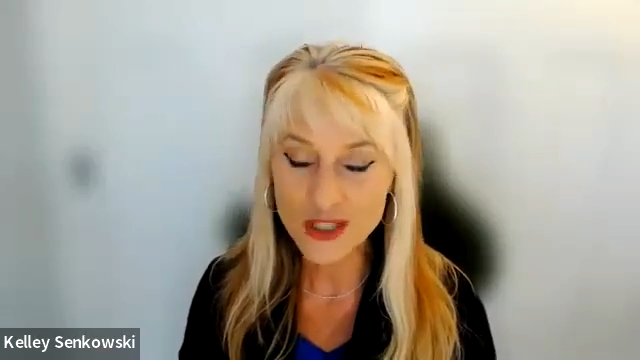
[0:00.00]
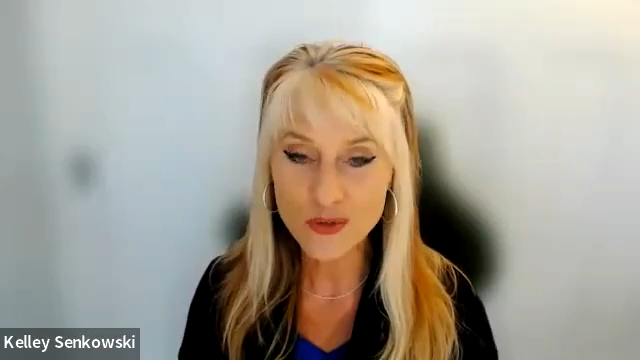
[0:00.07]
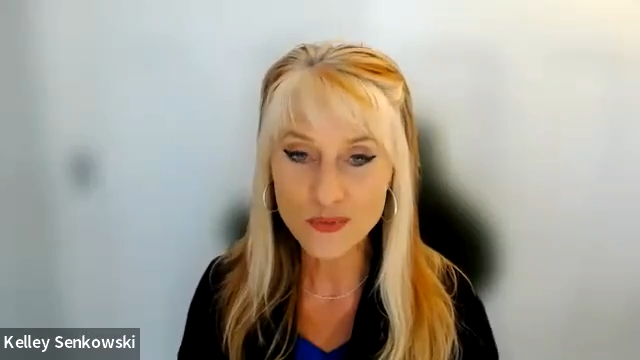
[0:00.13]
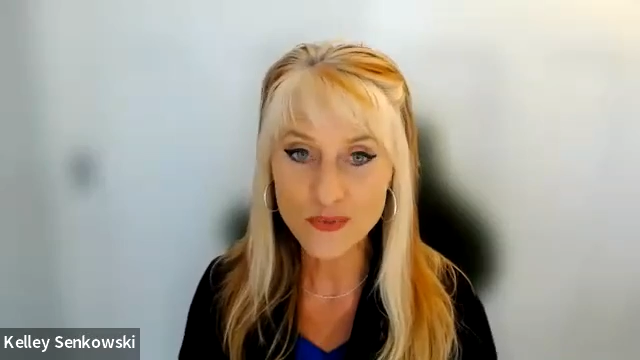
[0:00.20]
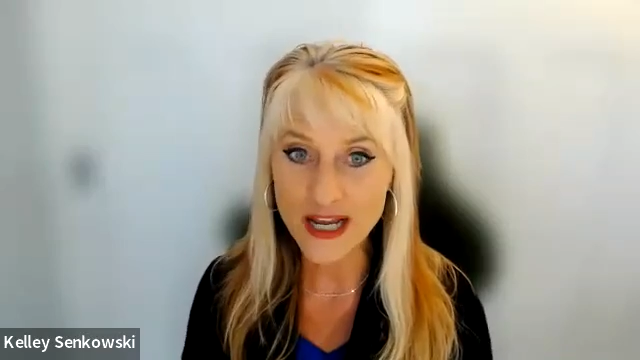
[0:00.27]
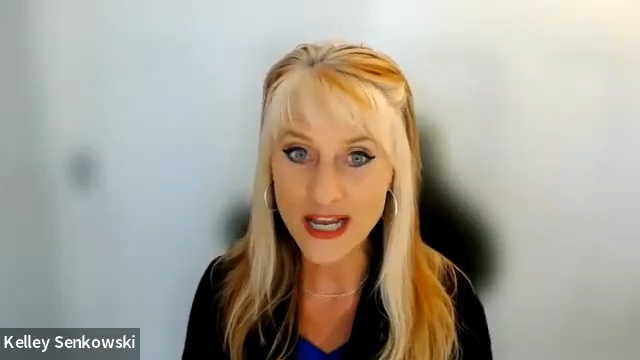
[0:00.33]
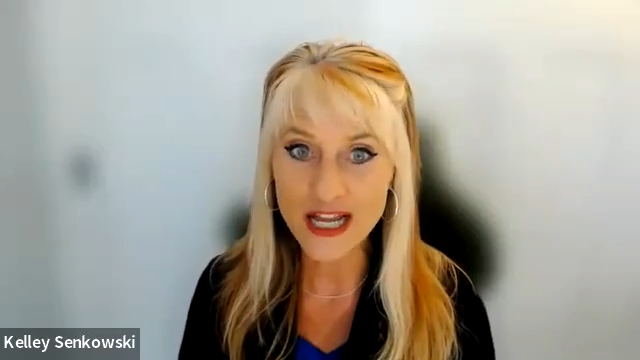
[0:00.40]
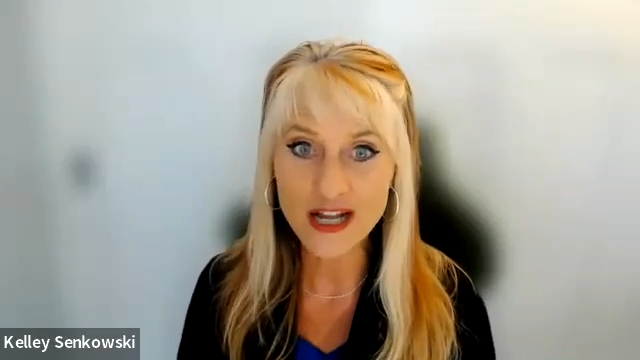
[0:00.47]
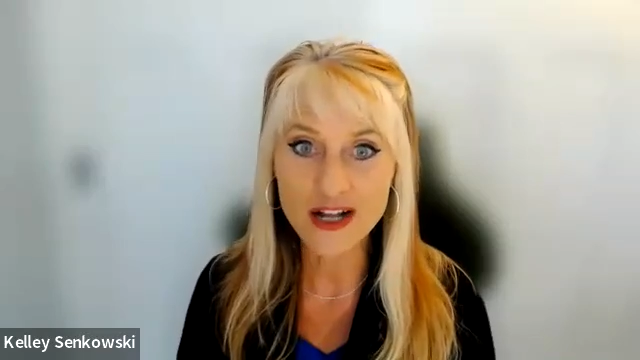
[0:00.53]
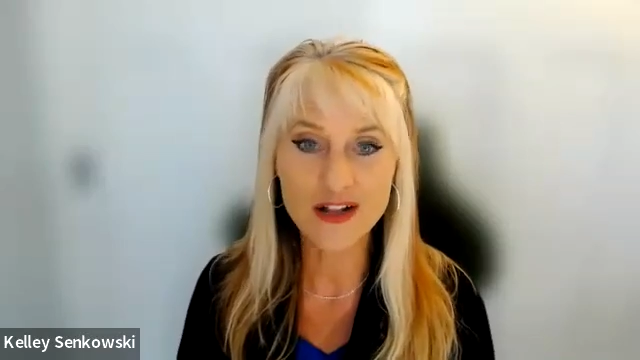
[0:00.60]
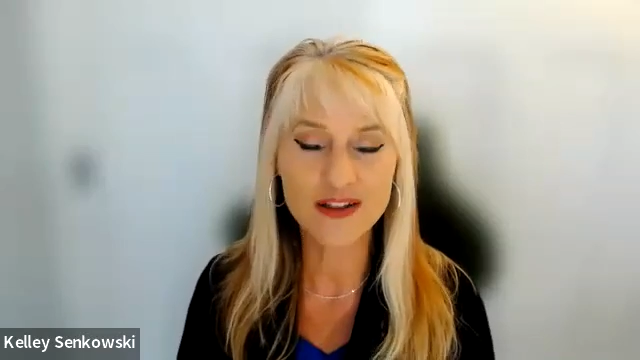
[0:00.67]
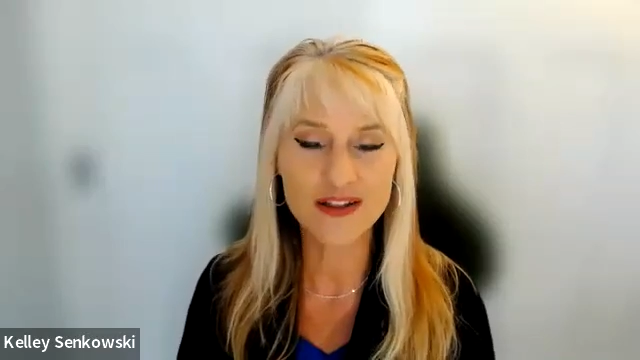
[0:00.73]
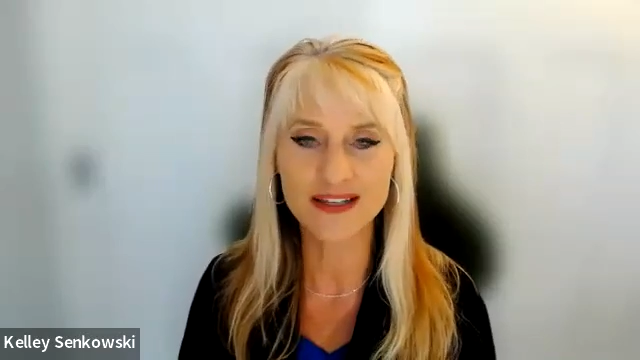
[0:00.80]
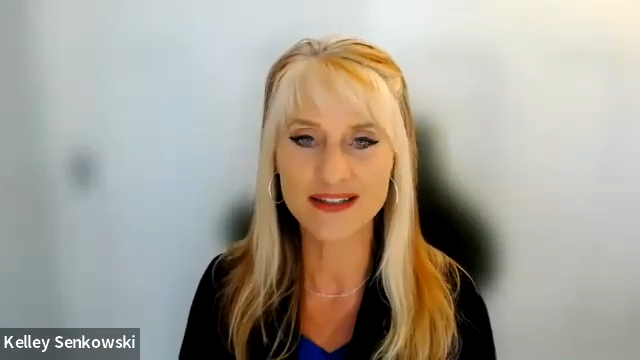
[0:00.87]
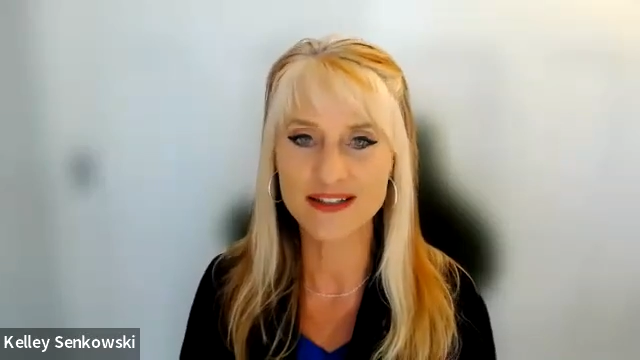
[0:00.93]

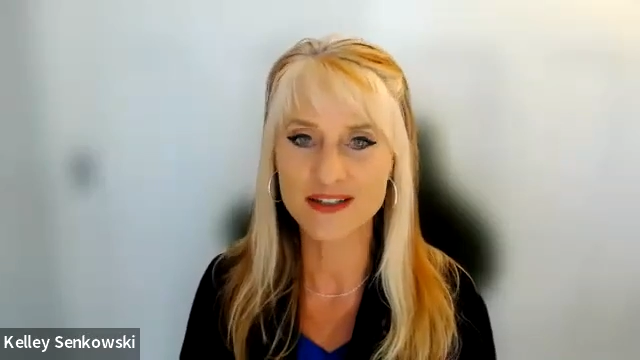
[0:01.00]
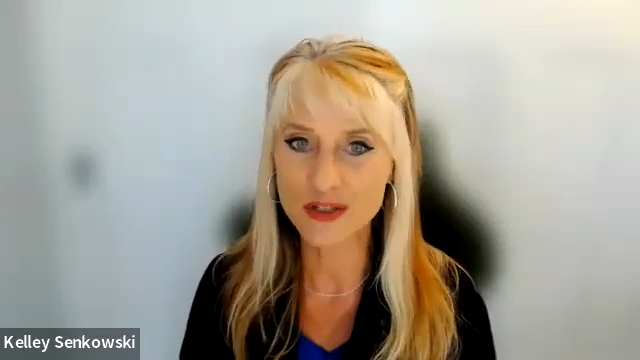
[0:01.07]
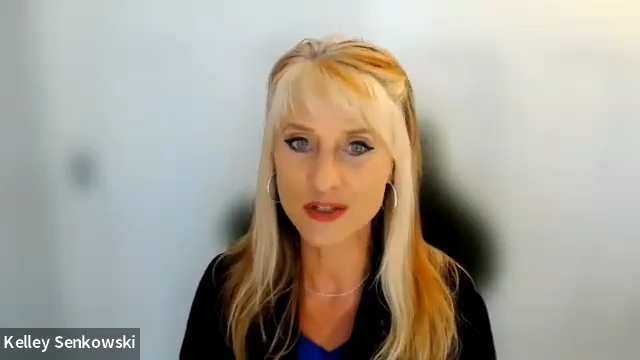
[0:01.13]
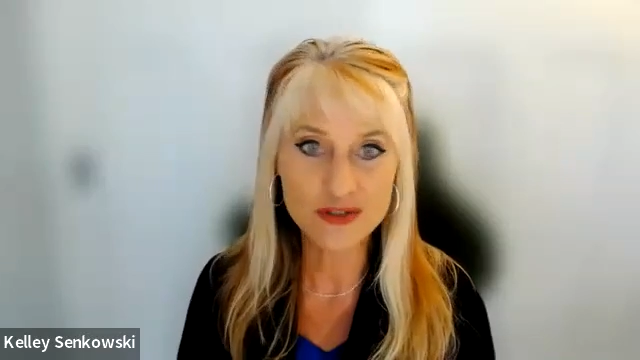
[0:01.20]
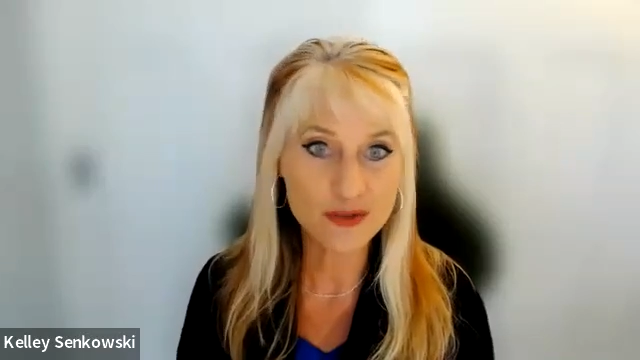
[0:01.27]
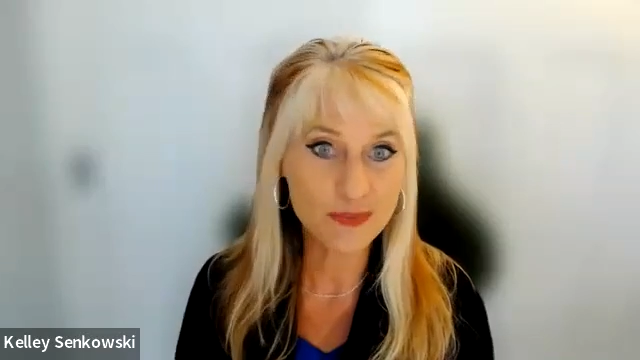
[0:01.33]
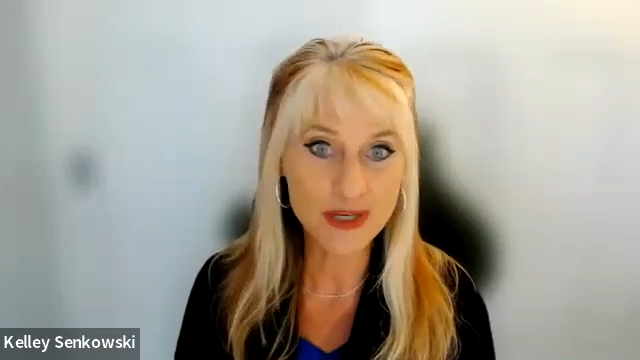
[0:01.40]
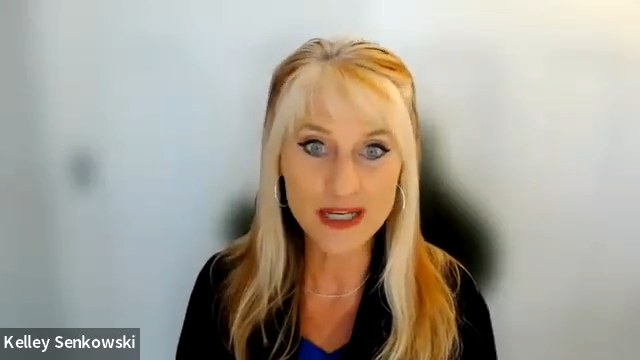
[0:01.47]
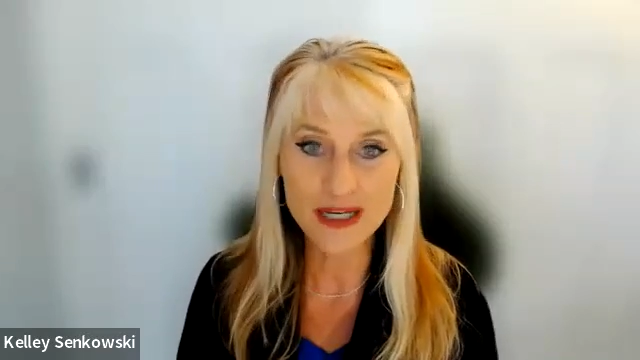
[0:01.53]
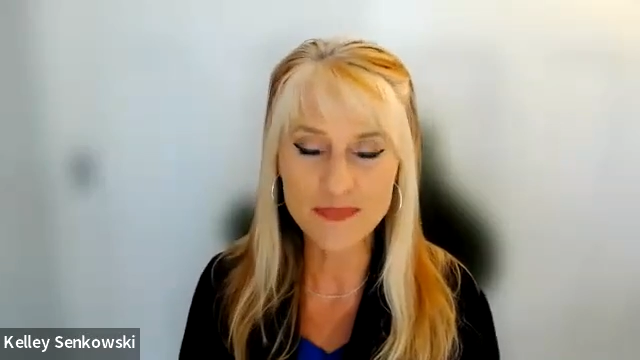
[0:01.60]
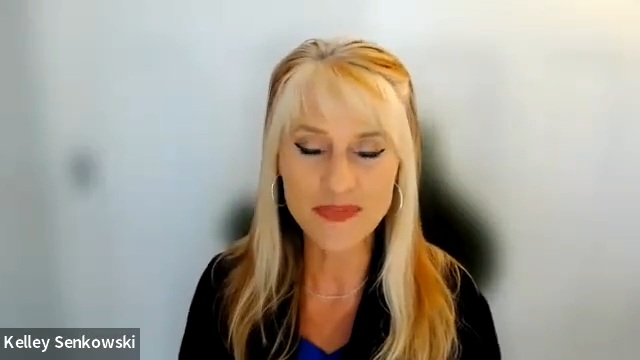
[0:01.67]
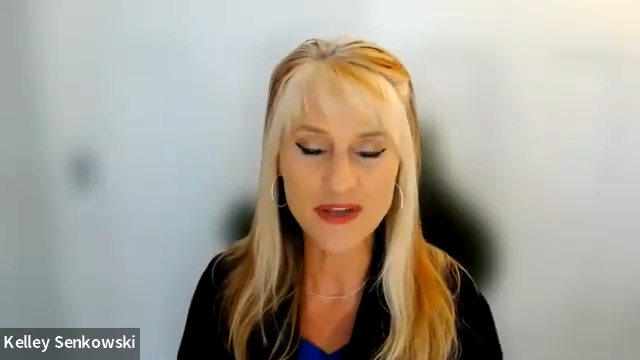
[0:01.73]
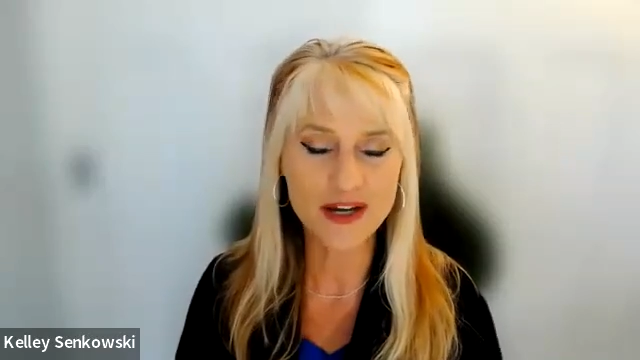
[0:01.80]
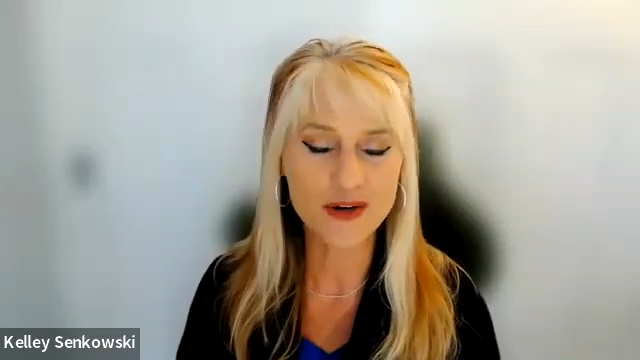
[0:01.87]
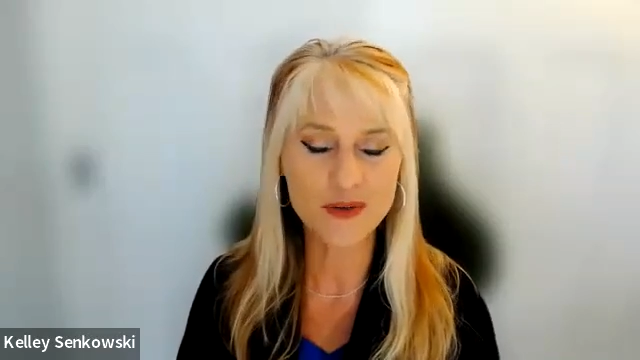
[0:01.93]
rail, and they're used to being up
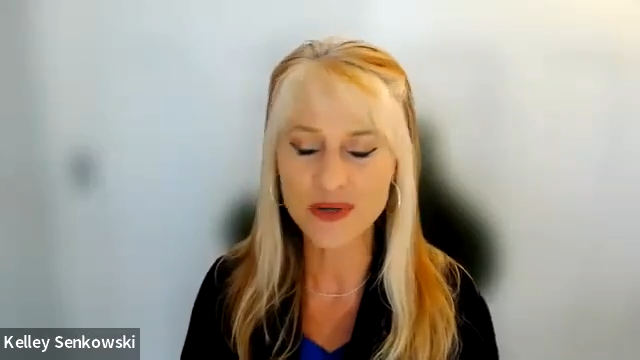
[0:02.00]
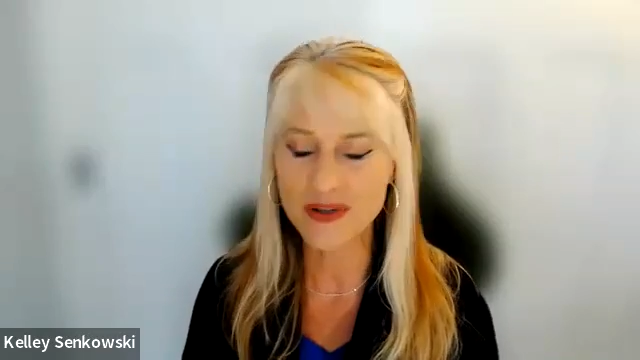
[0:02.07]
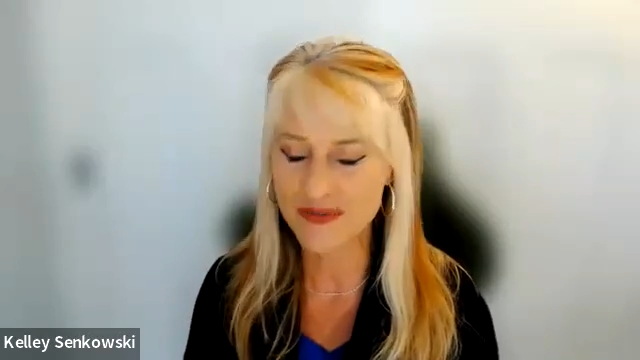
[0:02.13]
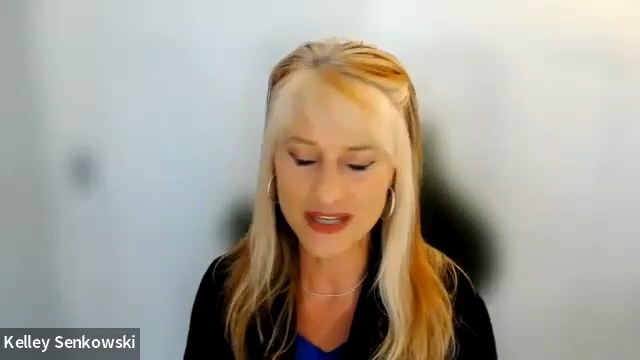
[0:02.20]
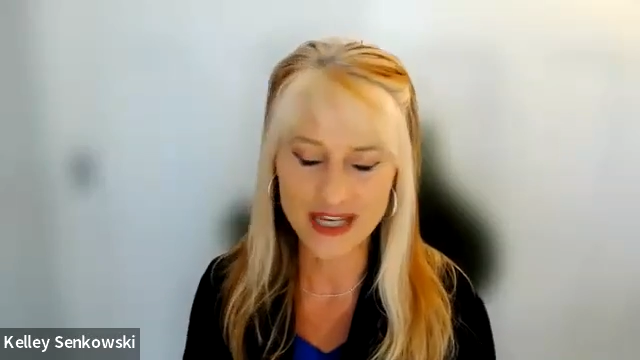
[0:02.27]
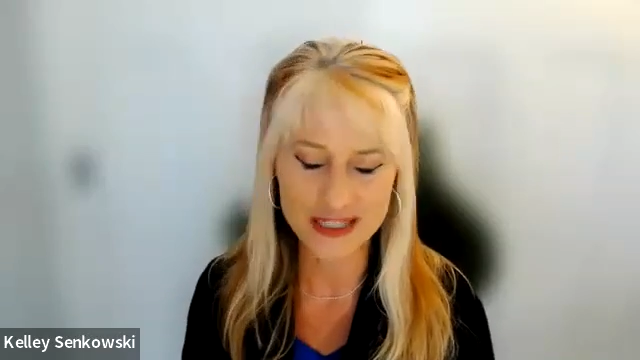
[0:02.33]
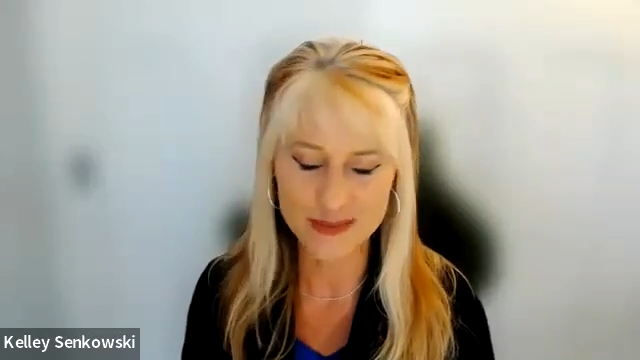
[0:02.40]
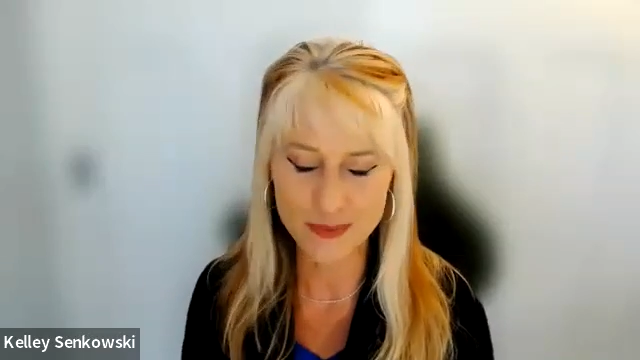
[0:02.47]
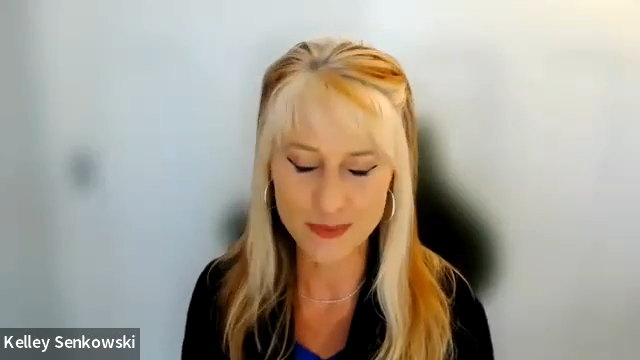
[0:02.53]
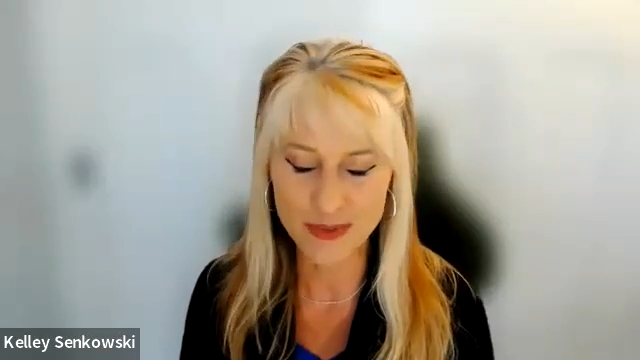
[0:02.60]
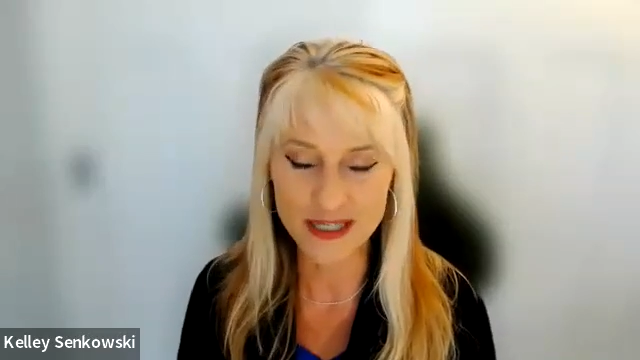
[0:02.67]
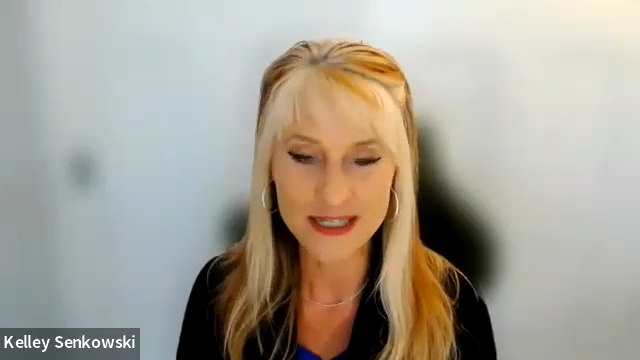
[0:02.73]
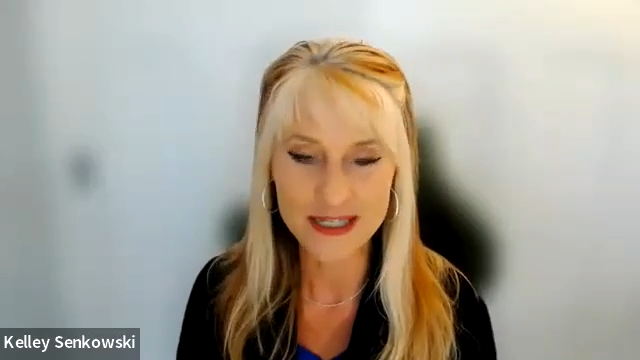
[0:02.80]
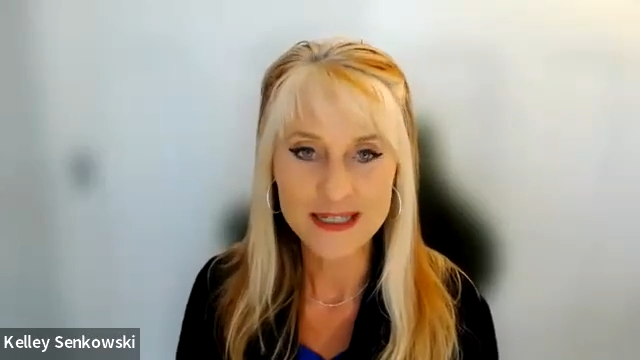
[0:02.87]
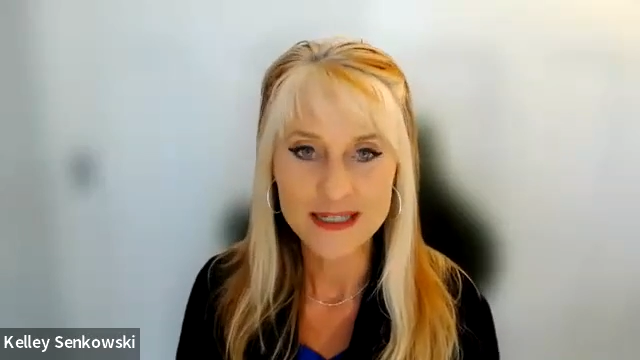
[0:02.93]
there, whatever the case may be.